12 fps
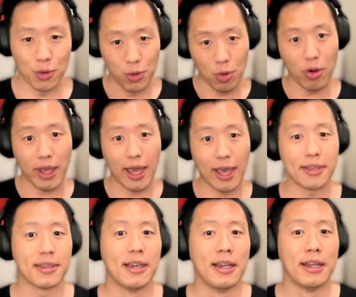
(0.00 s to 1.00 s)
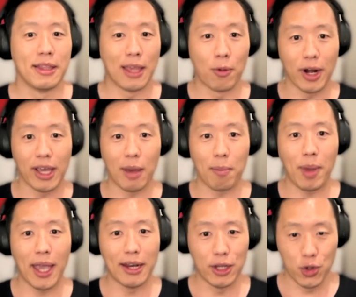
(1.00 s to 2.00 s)
So in your case, they want to get
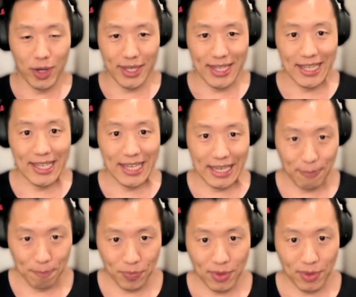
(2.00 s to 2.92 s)
paid in USDT.